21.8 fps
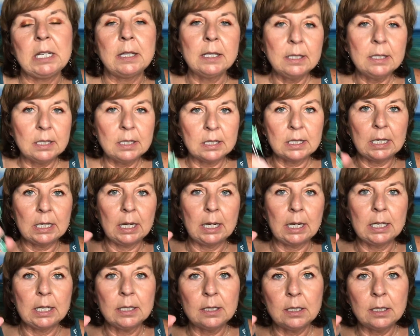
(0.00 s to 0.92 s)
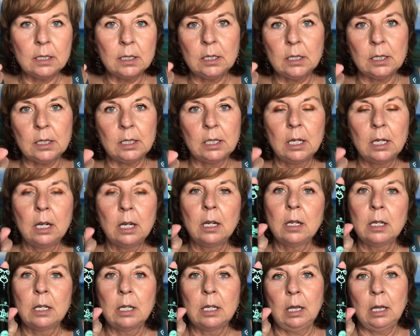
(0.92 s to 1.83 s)
This is the Essence
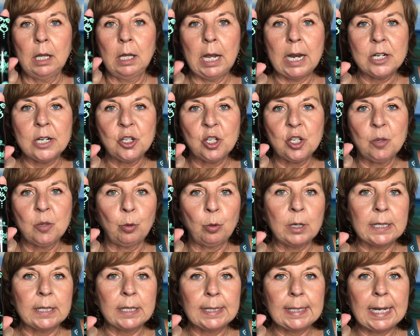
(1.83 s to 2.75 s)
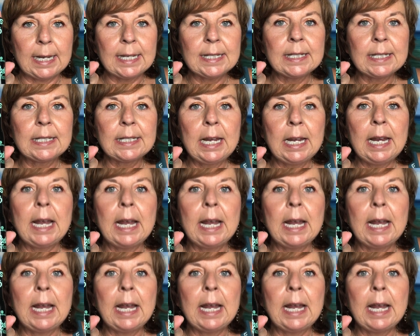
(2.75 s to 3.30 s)
Lash Princess.